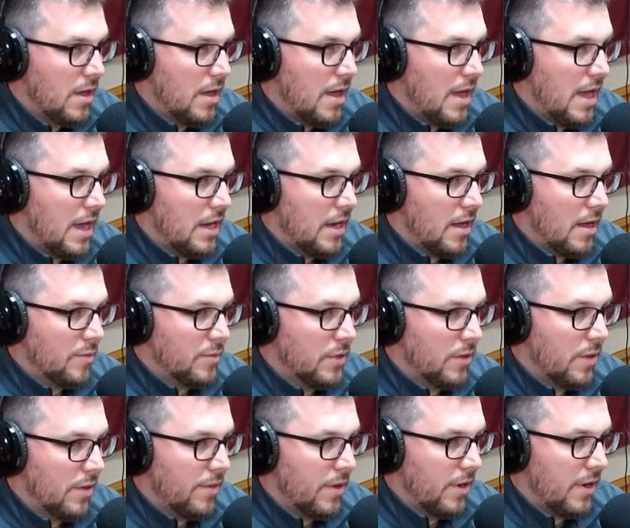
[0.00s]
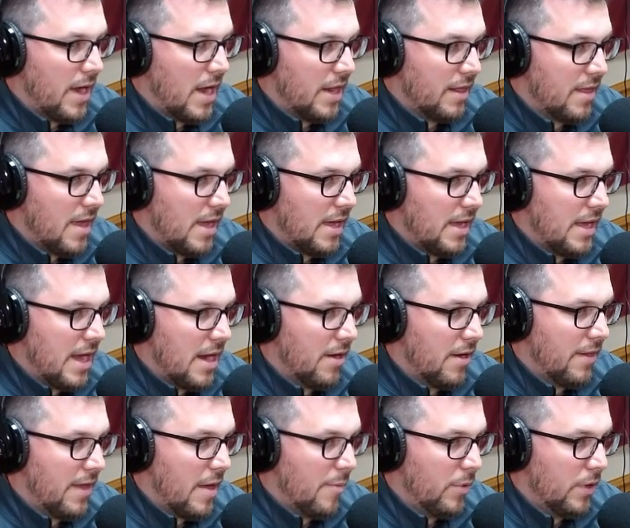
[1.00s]
and so that they're kind of taking care of
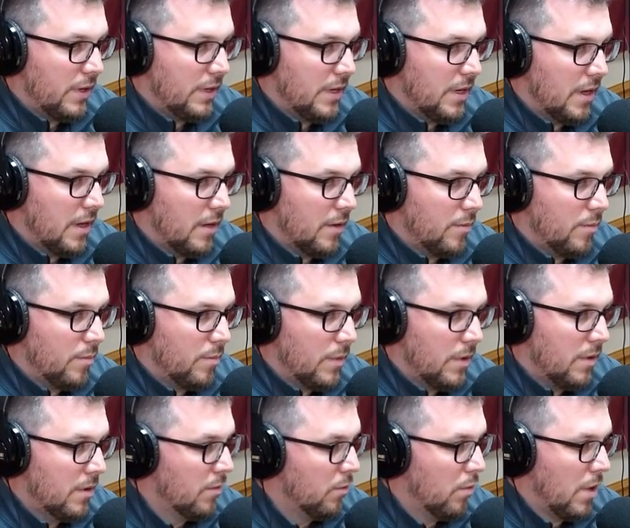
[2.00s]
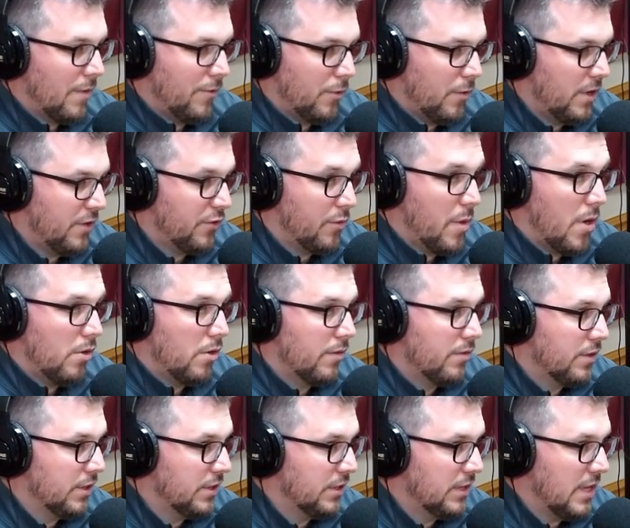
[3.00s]
that. But referees from all over
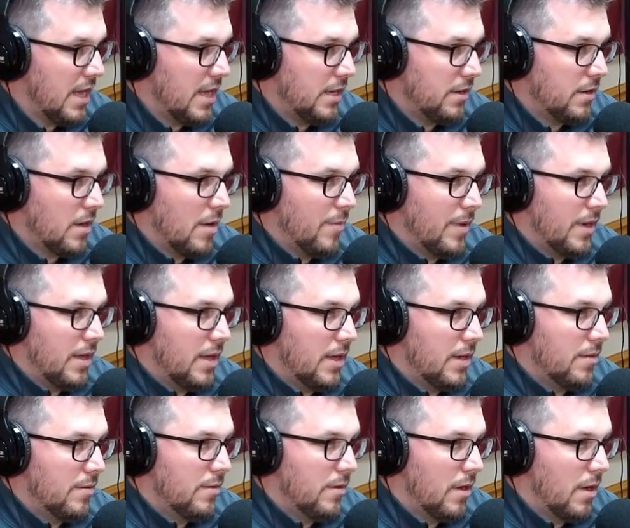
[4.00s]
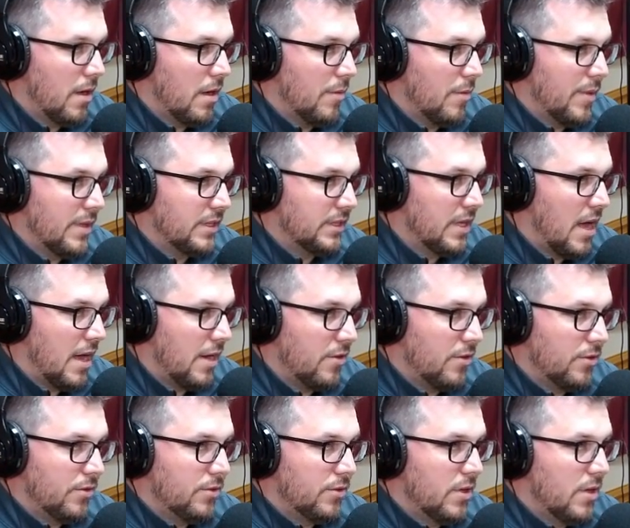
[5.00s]
the state coming in,
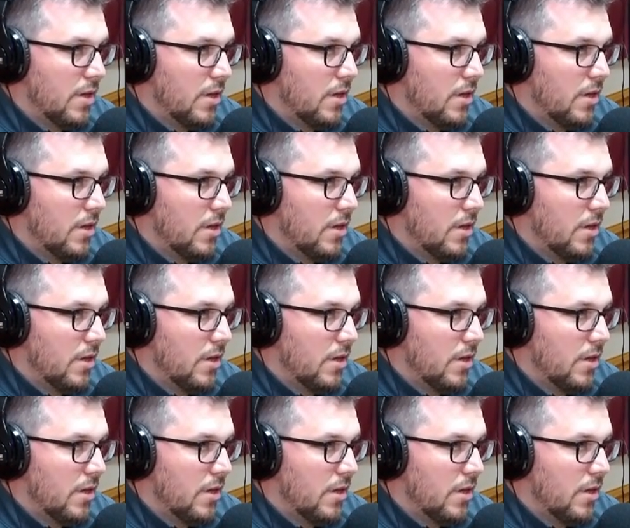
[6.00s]
assigners,